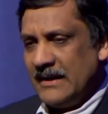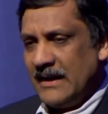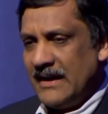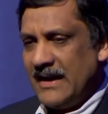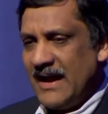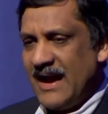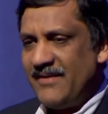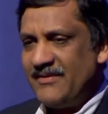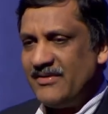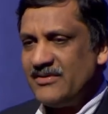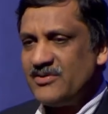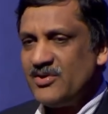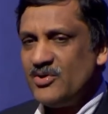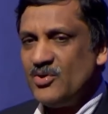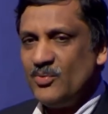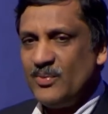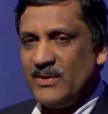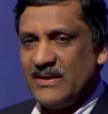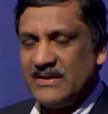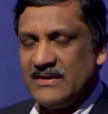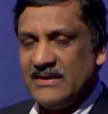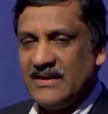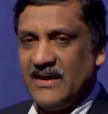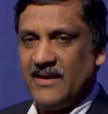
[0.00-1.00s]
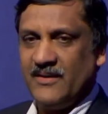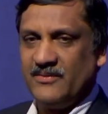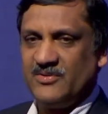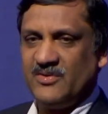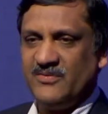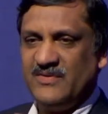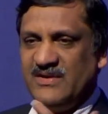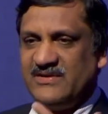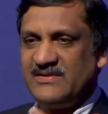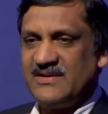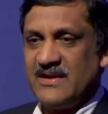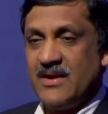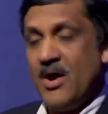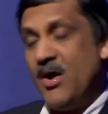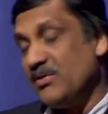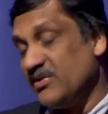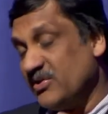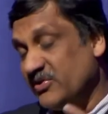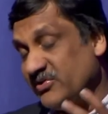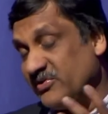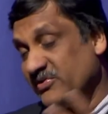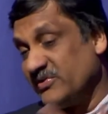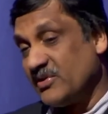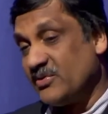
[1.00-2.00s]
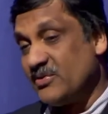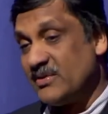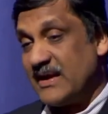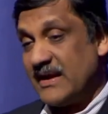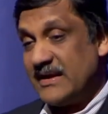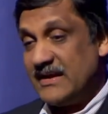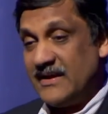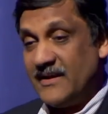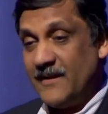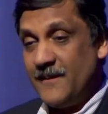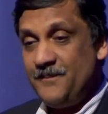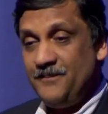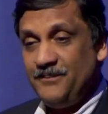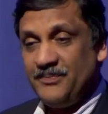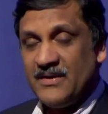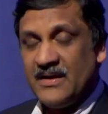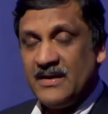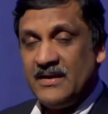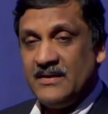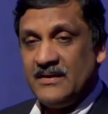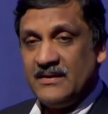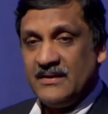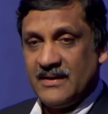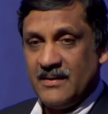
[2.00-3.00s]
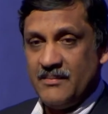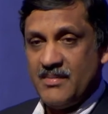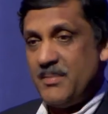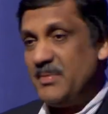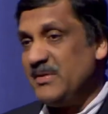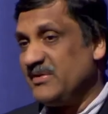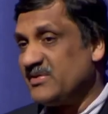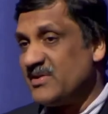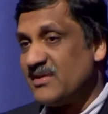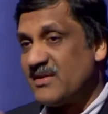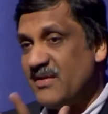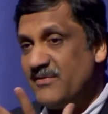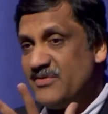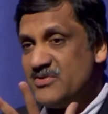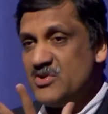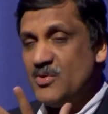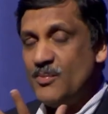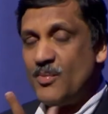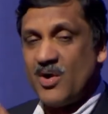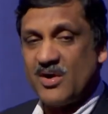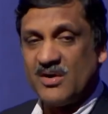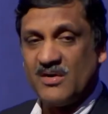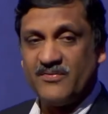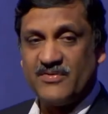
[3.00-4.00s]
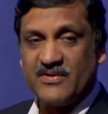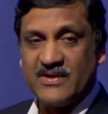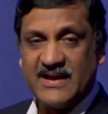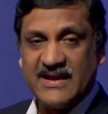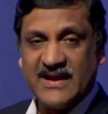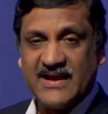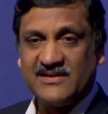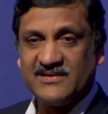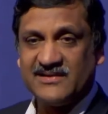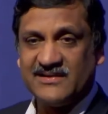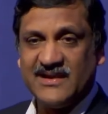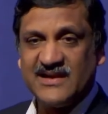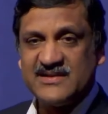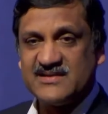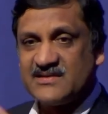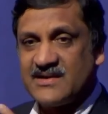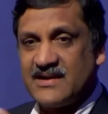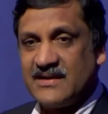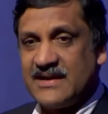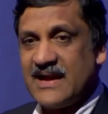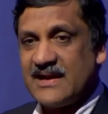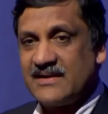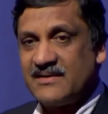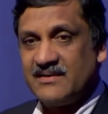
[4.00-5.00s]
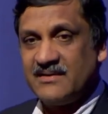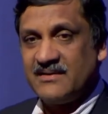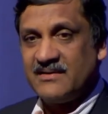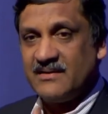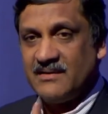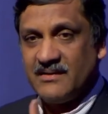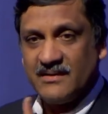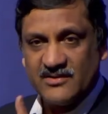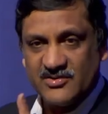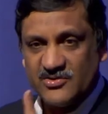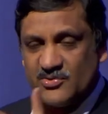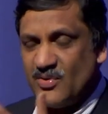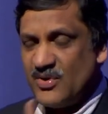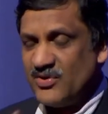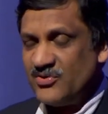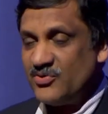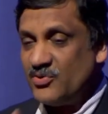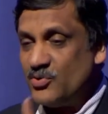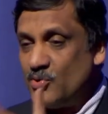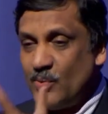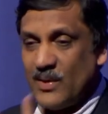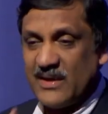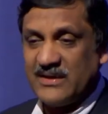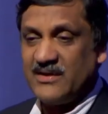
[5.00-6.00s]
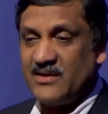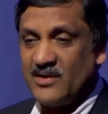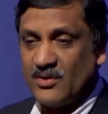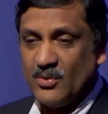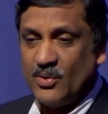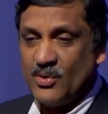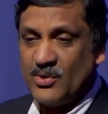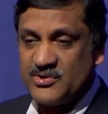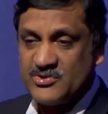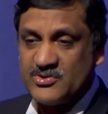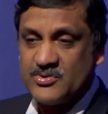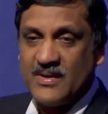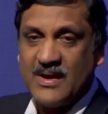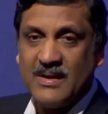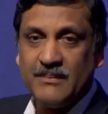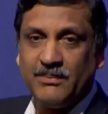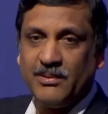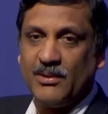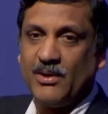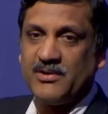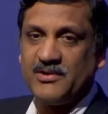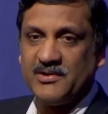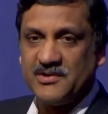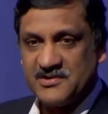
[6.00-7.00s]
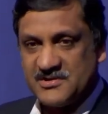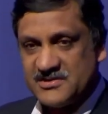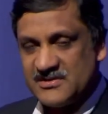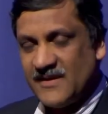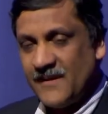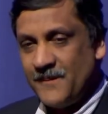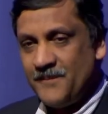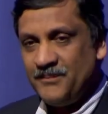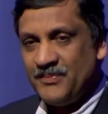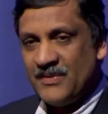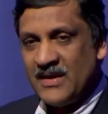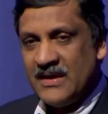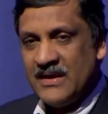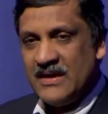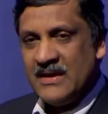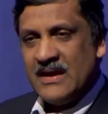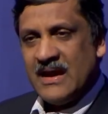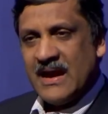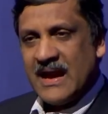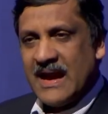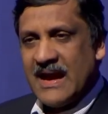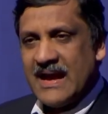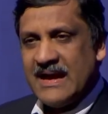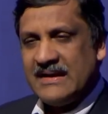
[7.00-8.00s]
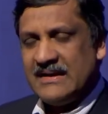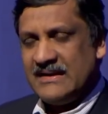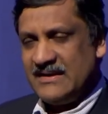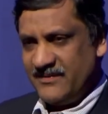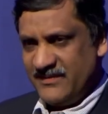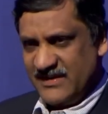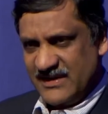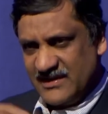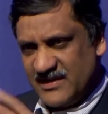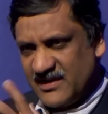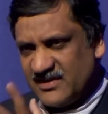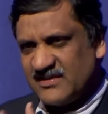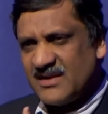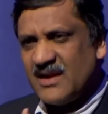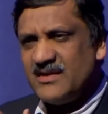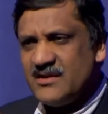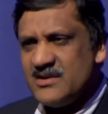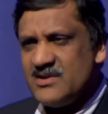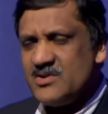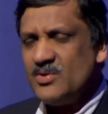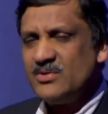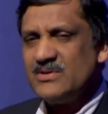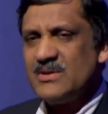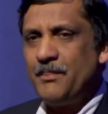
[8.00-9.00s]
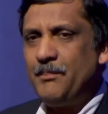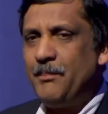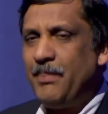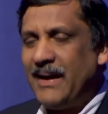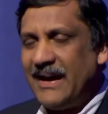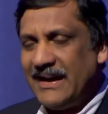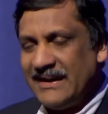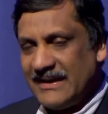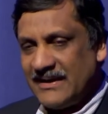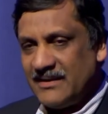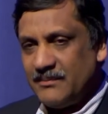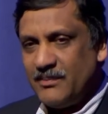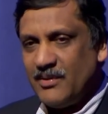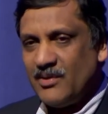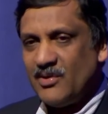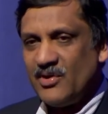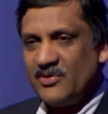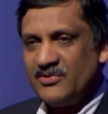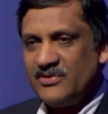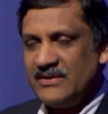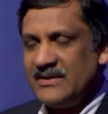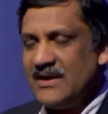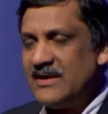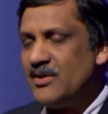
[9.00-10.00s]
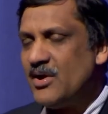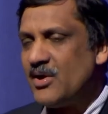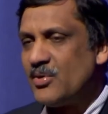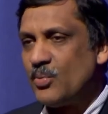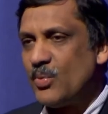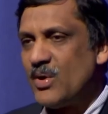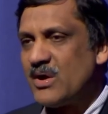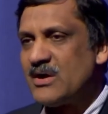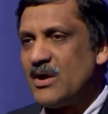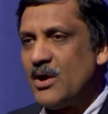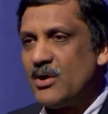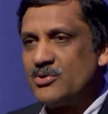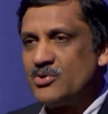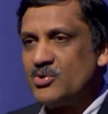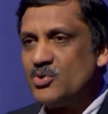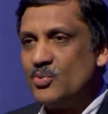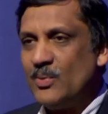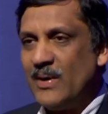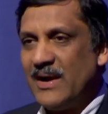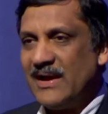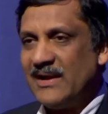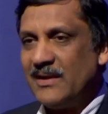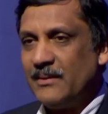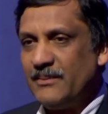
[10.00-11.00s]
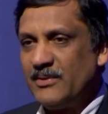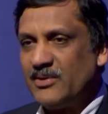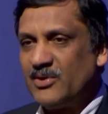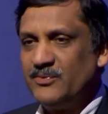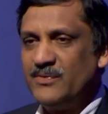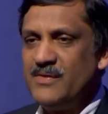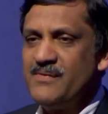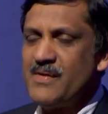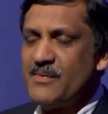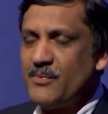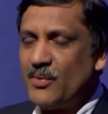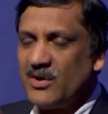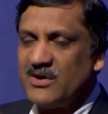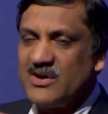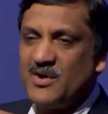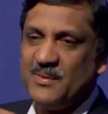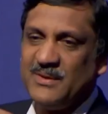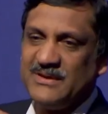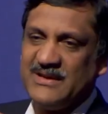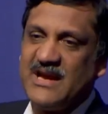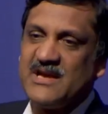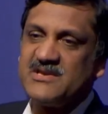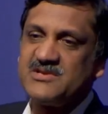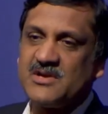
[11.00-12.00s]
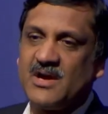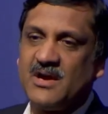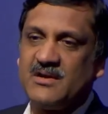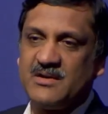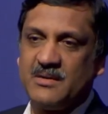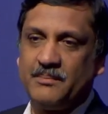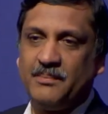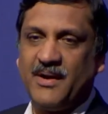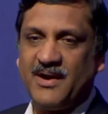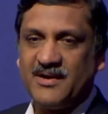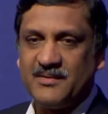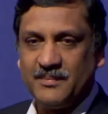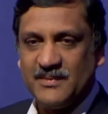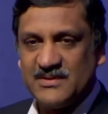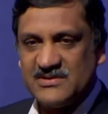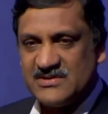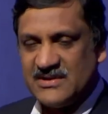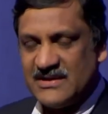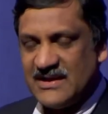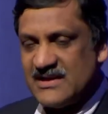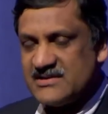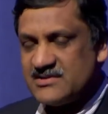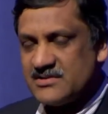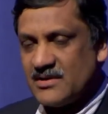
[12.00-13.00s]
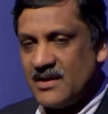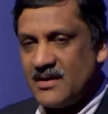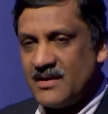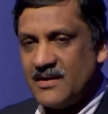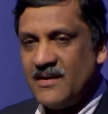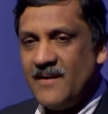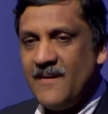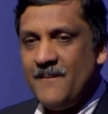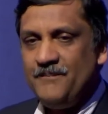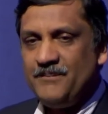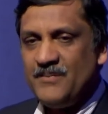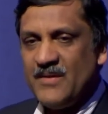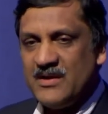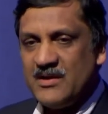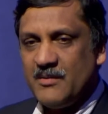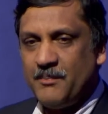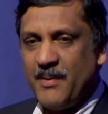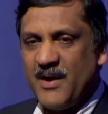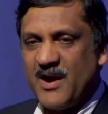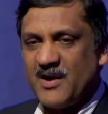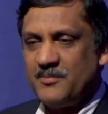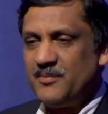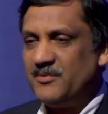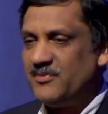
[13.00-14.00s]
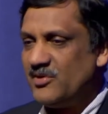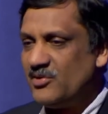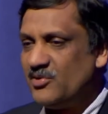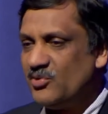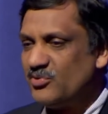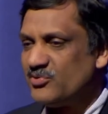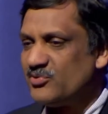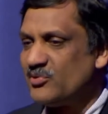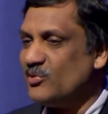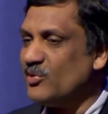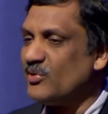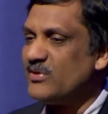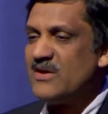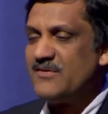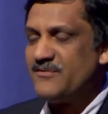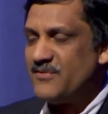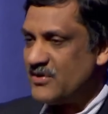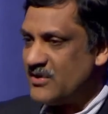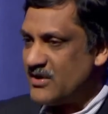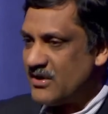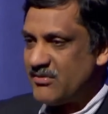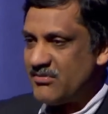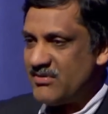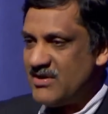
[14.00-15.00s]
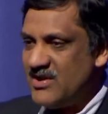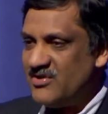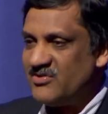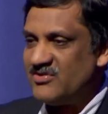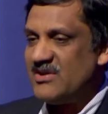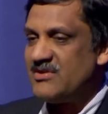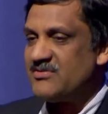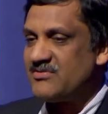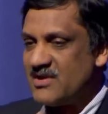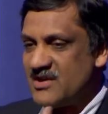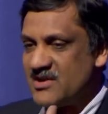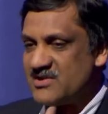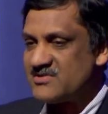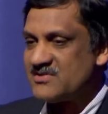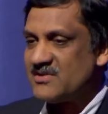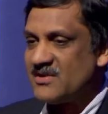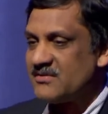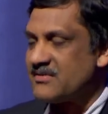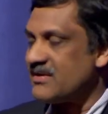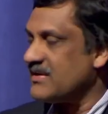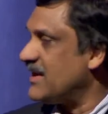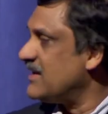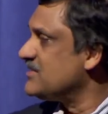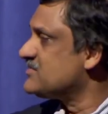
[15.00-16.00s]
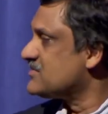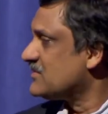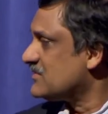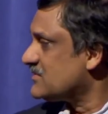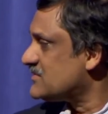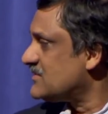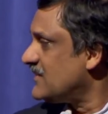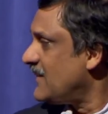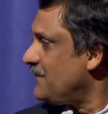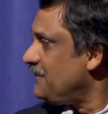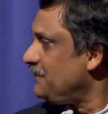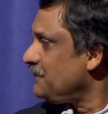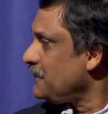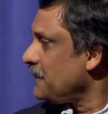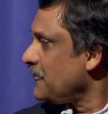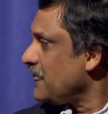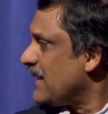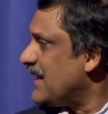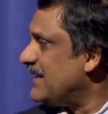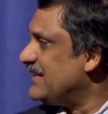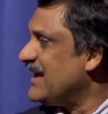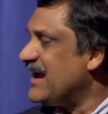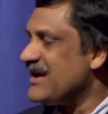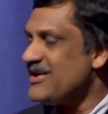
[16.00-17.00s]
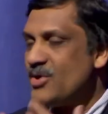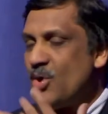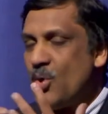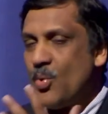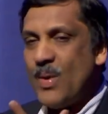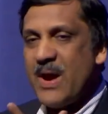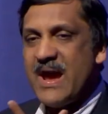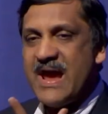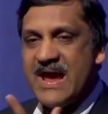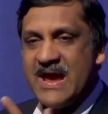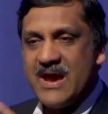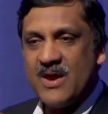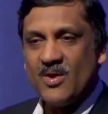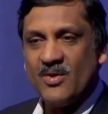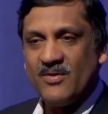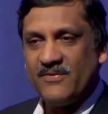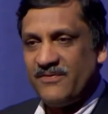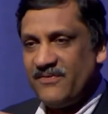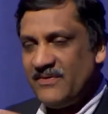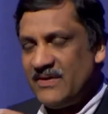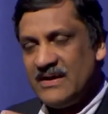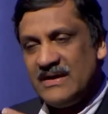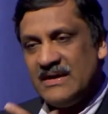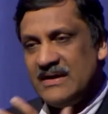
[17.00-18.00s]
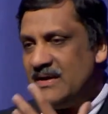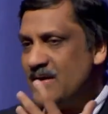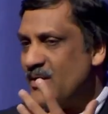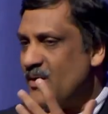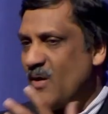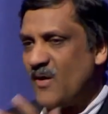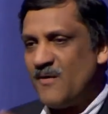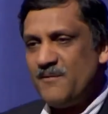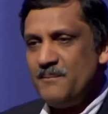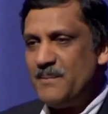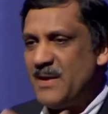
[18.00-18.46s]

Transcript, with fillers: having to do with. So we said, oh, this is a good idea. Maybe it's a revenue model for edX. Let's connect students who do well in a course to employers. And we discontinued the pilot because it did not work out too well because we were working with HR departments. And HR departments are used to looking for degrees and traditional credentials. And they had no way of